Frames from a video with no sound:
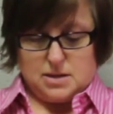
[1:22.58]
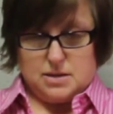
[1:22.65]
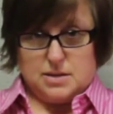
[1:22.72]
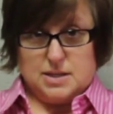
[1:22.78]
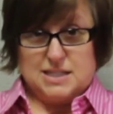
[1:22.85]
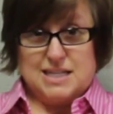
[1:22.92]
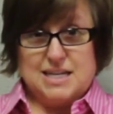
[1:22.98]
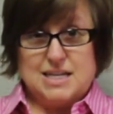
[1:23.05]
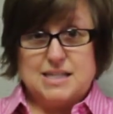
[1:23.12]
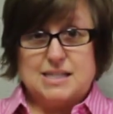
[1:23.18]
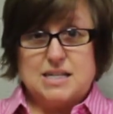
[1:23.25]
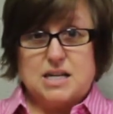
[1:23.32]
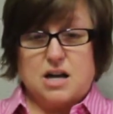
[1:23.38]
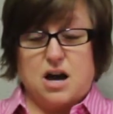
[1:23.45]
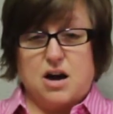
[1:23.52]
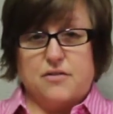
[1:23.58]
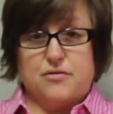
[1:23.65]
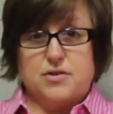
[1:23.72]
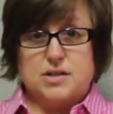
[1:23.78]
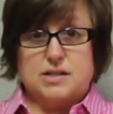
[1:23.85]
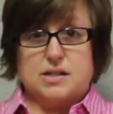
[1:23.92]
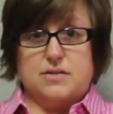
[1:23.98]
The Tennessee
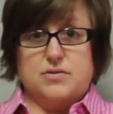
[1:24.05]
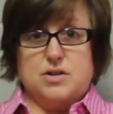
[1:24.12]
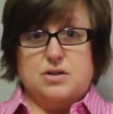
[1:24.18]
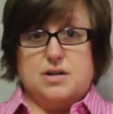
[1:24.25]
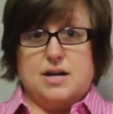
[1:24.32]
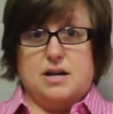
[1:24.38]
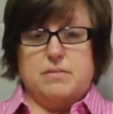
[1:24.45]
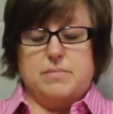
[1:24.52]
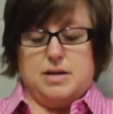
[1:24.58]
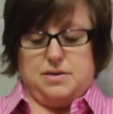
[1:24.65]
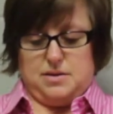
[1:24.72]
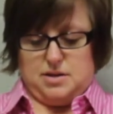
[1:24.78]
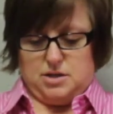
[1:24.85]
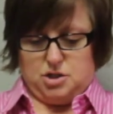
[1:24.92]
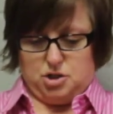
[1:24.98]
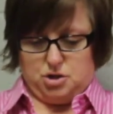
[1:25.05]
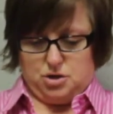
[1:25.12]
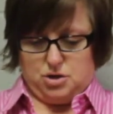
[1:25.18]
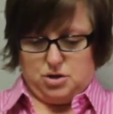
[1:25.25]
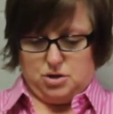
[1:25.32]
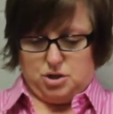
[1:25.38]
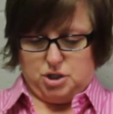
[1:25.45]
Conference of the United Methodist
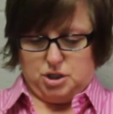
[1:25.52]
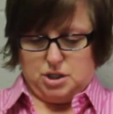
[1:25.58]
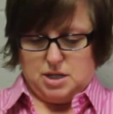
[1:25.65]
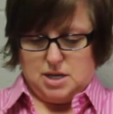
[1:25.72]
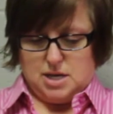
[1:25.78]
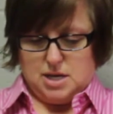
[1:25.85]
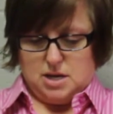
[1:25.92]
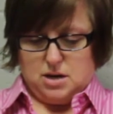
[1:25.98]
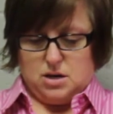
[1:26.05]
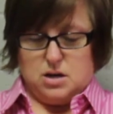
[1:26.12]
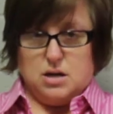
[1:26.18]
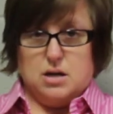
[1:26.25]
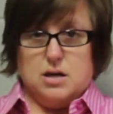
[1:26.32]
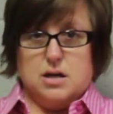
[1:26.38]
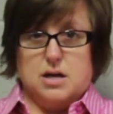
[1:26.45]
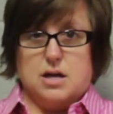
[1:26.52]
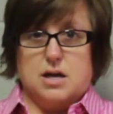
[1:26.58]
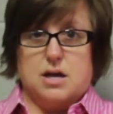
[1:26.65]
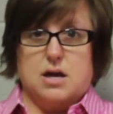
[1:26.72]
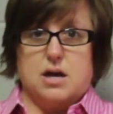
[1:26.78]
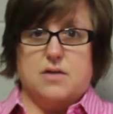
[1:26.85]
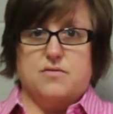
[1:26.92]
Church
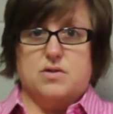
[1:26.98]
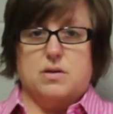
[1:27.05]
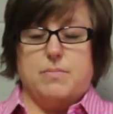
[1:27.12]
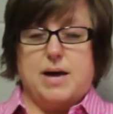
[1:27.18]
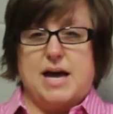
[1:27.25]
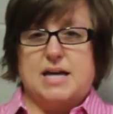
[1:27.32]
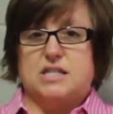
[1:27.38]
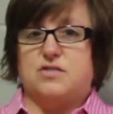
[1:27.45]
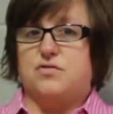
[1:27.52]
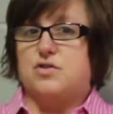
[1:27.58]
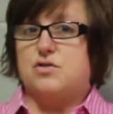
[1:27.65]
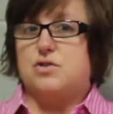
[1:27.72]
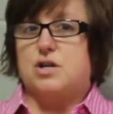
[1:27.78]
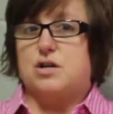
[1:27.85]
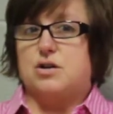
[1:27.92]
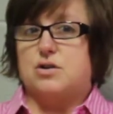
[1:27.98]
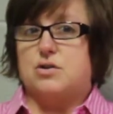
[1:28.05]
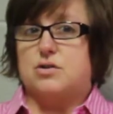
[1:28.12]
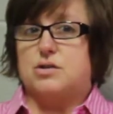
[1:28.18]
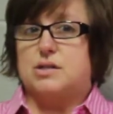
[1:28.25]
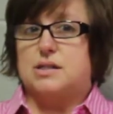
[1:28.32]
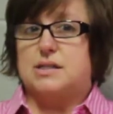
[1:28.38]
over the past few
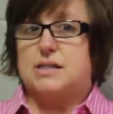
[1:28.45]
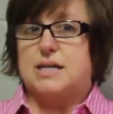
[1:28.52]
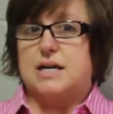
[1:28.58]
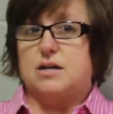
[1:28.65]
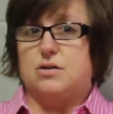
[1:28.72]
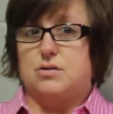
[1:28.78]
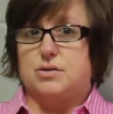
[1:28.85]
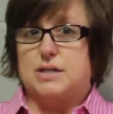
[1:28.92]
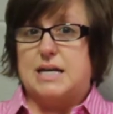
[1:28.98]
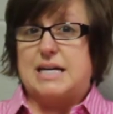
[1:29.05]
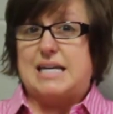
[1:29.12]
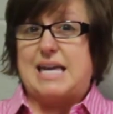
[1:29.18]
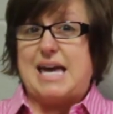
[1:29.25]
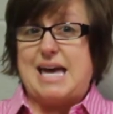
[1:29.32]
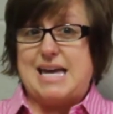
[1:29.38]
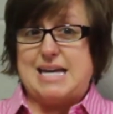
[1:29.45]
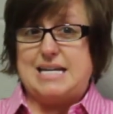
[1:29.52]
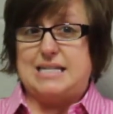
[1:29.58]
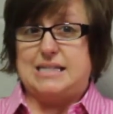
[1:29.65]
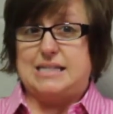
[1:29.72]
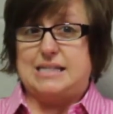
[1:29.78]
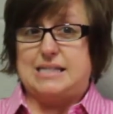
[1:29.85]
years settled a
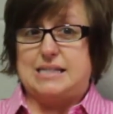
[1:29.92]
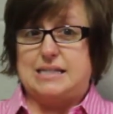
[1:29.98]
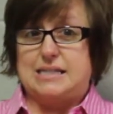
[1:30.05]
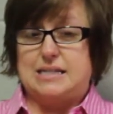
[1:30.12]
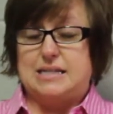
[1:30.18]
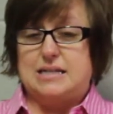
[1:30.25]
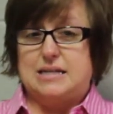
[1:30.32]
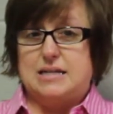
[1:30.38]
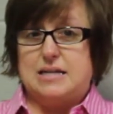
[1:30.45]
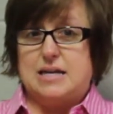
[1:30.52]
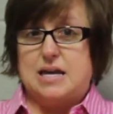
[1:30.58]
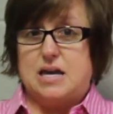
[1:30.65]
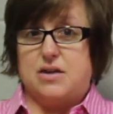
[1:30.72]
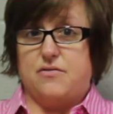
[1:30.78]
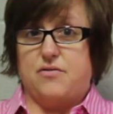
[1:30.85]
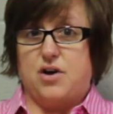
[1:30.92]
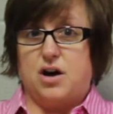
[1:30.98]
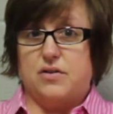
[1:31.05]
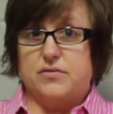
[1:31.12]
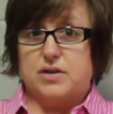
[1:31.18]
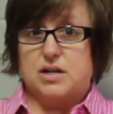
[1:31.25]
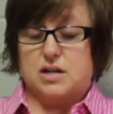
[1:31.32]
case
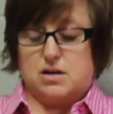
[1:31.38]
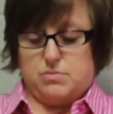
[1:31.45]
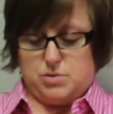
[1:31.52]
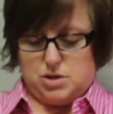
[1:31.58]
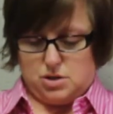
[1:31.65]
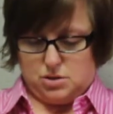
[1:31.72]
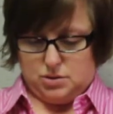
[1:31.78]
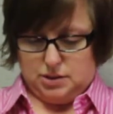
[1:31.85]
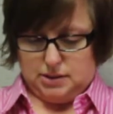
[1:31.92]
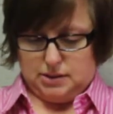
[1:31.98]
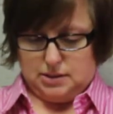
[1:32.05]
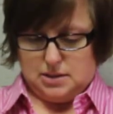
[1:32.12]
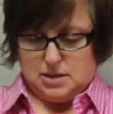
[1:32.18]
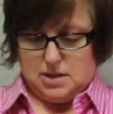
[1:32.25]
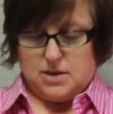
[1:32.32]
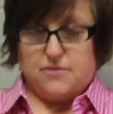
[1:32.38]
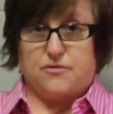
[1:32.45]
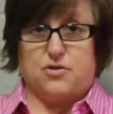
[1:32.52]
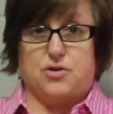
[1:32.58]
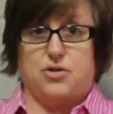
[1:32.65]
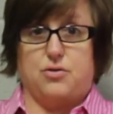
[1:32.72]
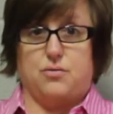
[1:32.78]
involving abuse
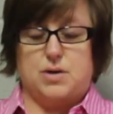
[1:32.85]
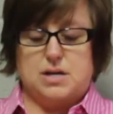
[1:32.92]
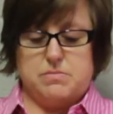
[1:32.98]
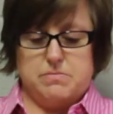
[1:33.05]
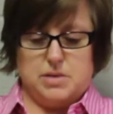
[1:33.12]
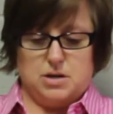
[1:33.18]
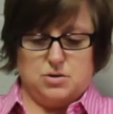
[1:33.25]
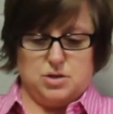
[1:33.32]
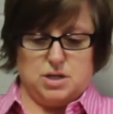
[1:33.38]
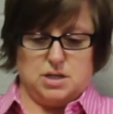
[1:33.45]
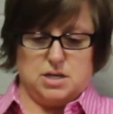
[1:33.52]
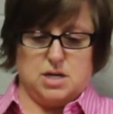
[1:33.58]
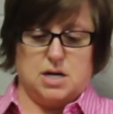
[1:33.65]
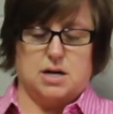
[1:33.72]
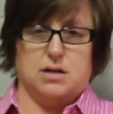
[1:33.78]
for $3 million.